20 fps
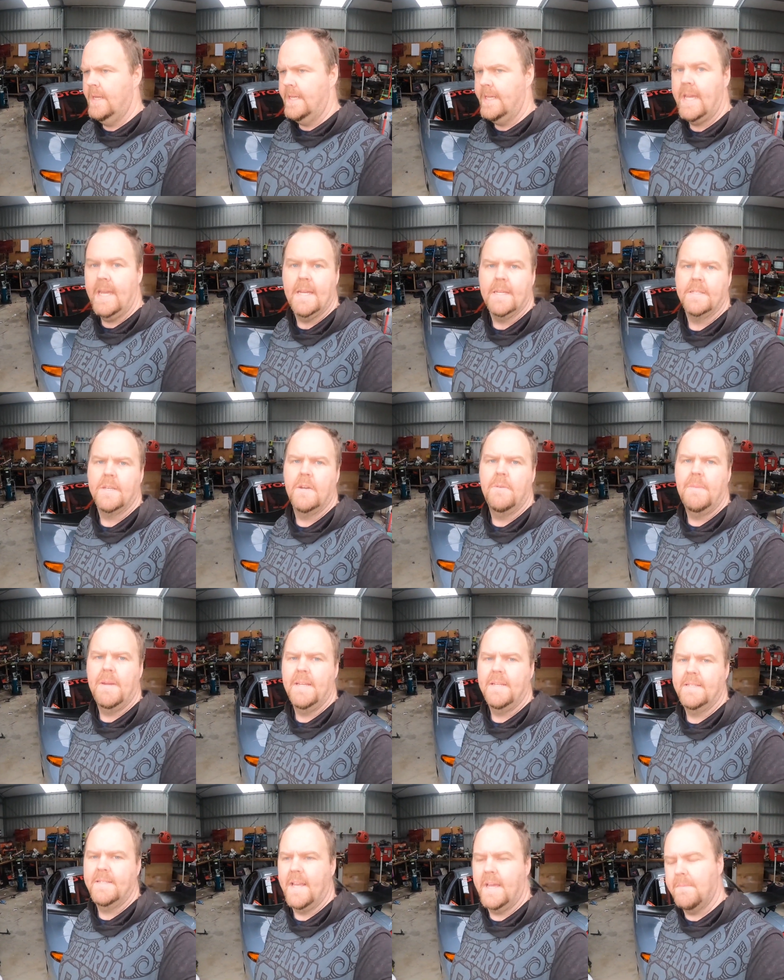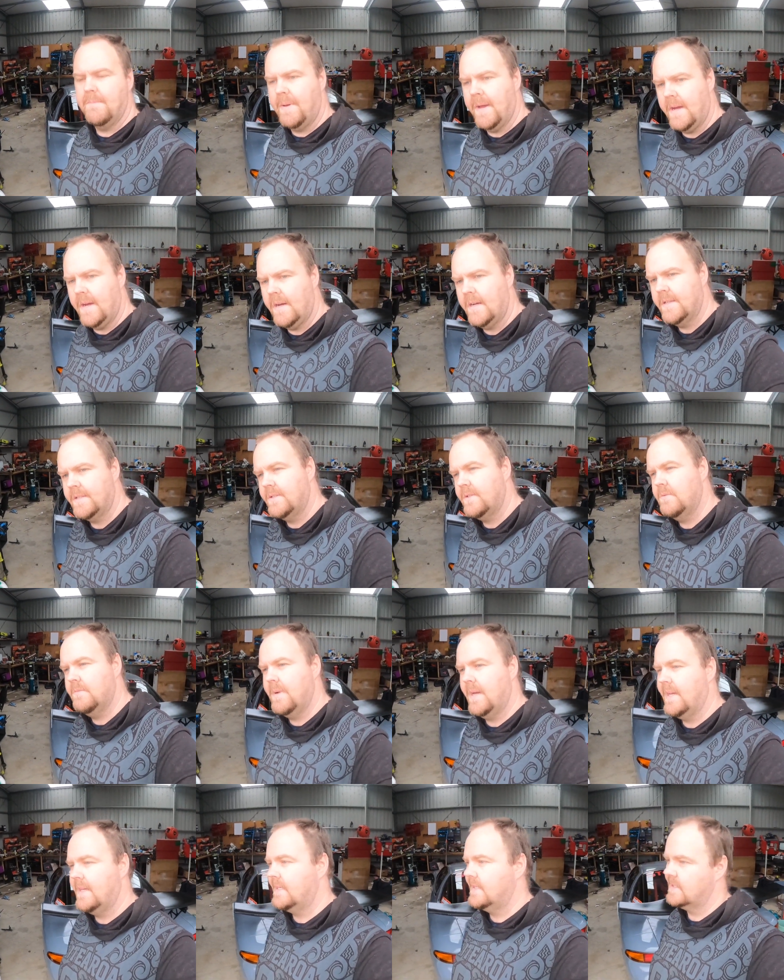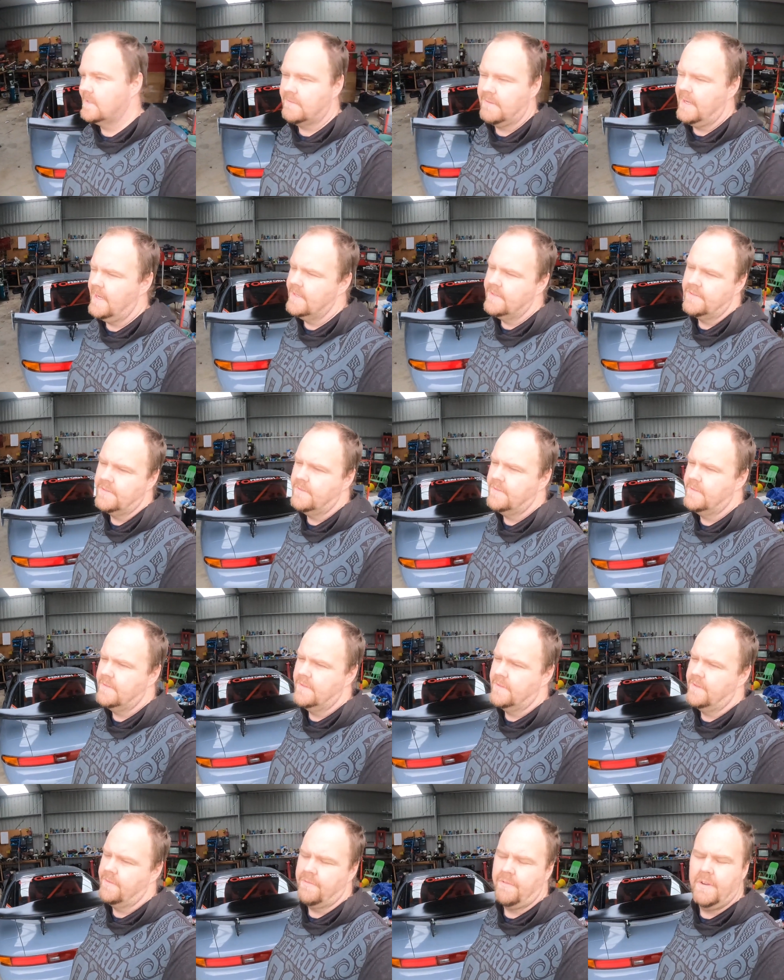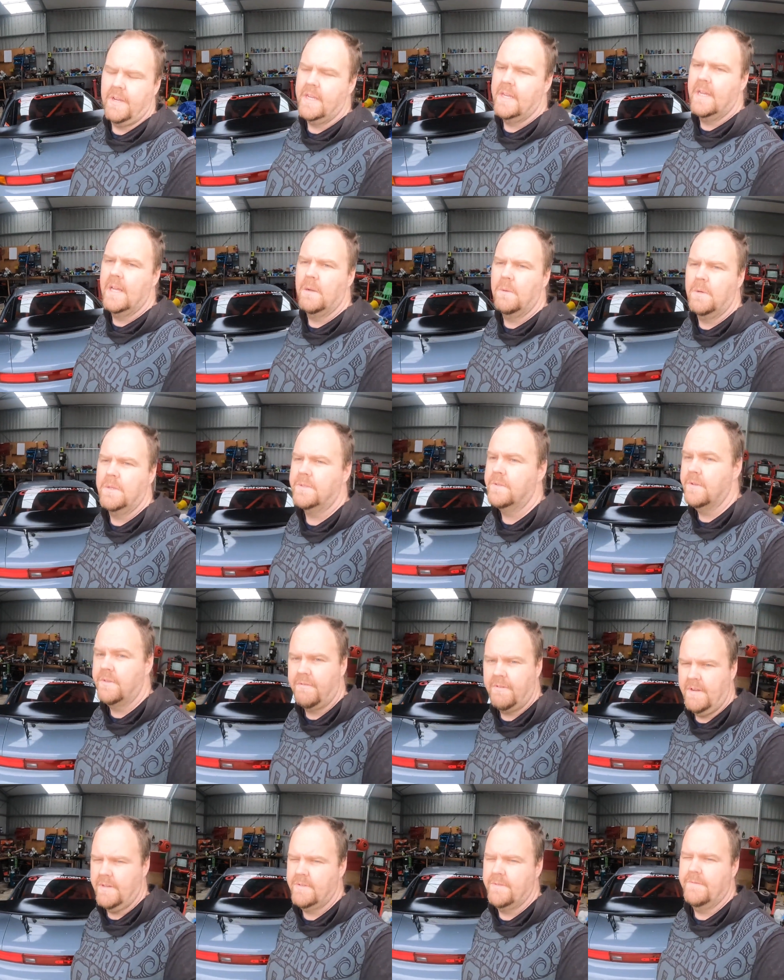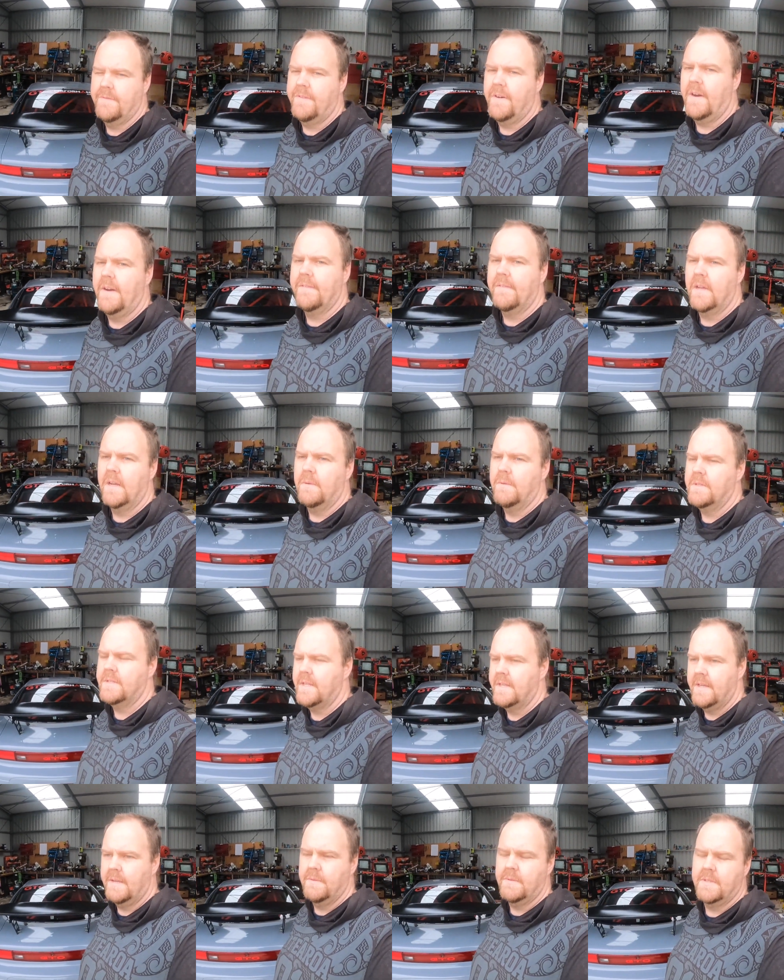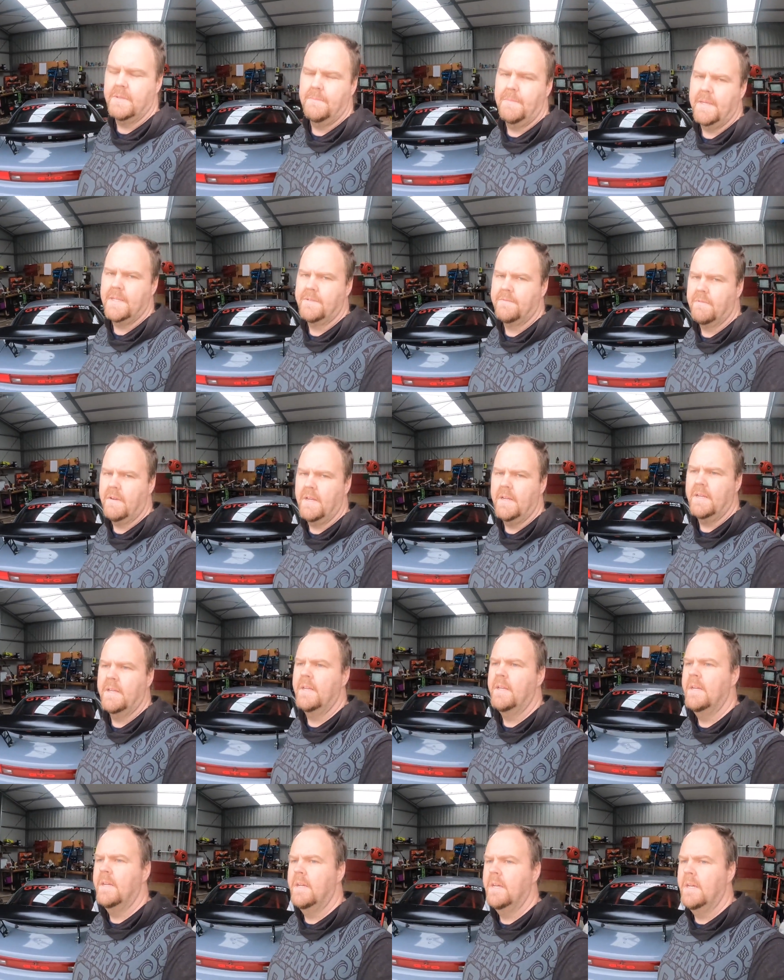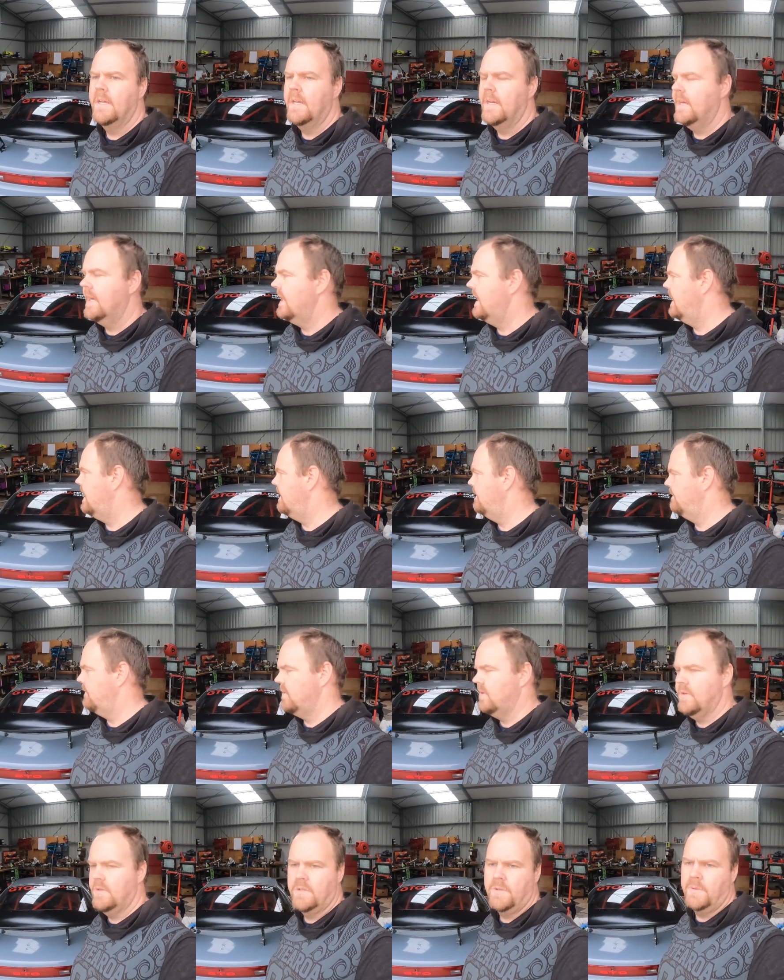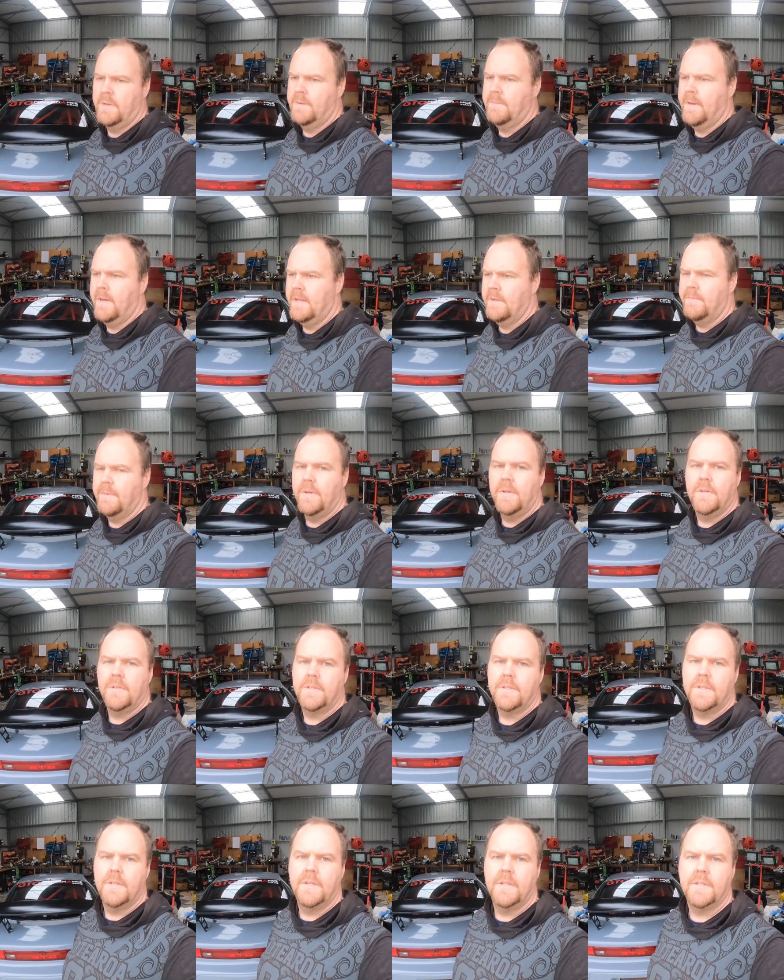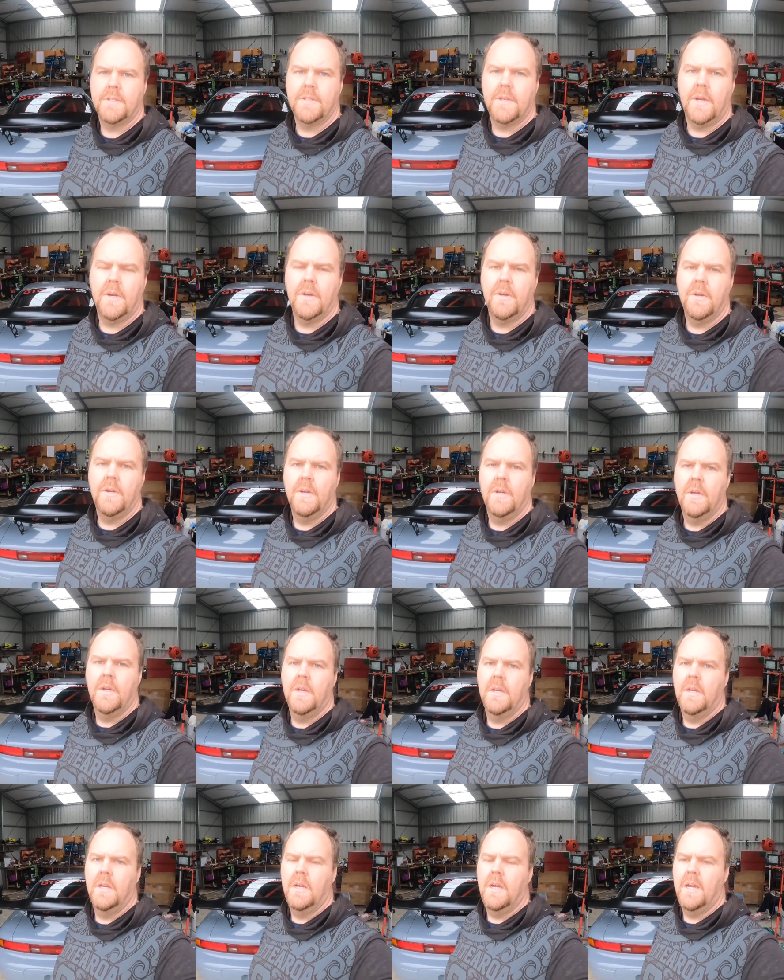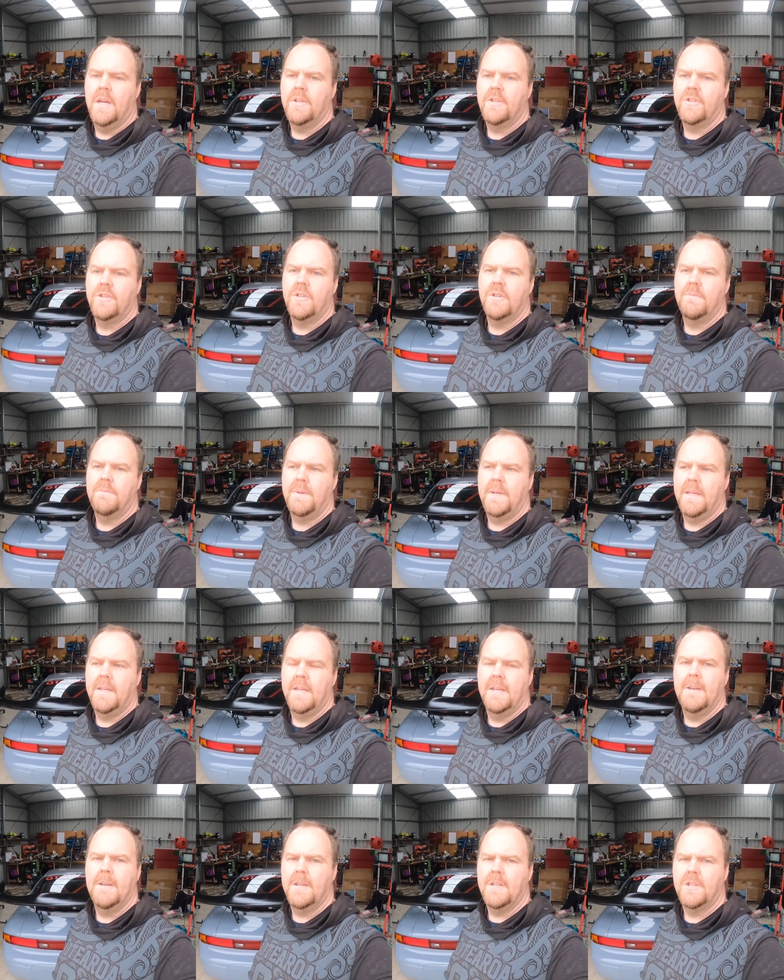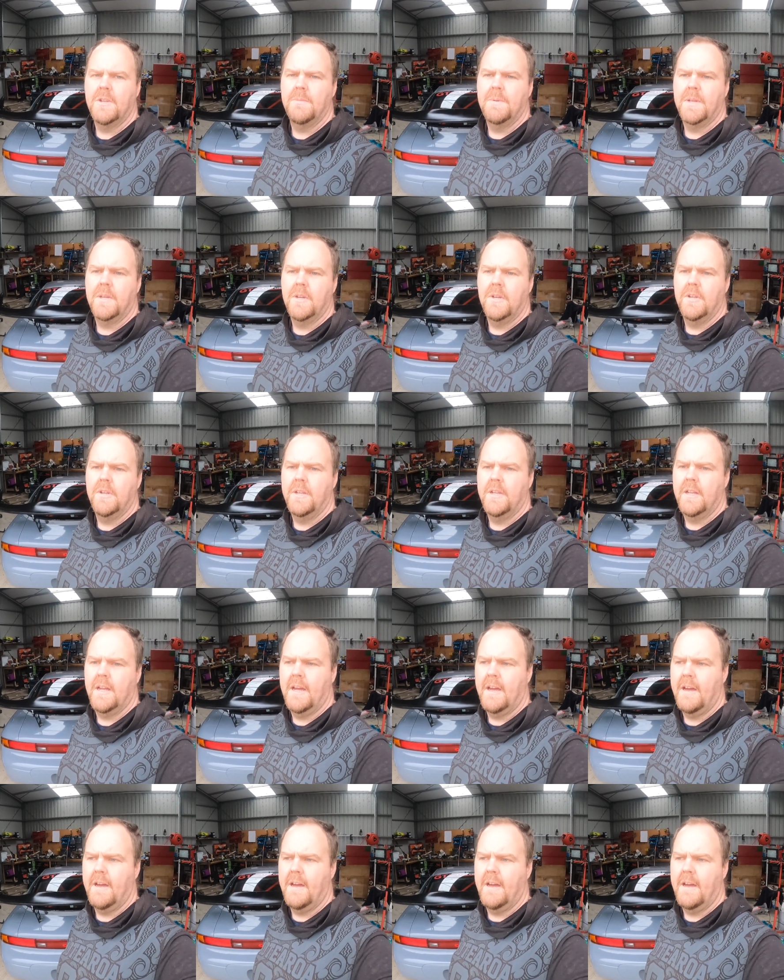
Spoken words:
yeah, so it made the same power, still makes 303 kilowatts or 305 kilowatts, I think was the best run on 20 pounder boost. So it should be good.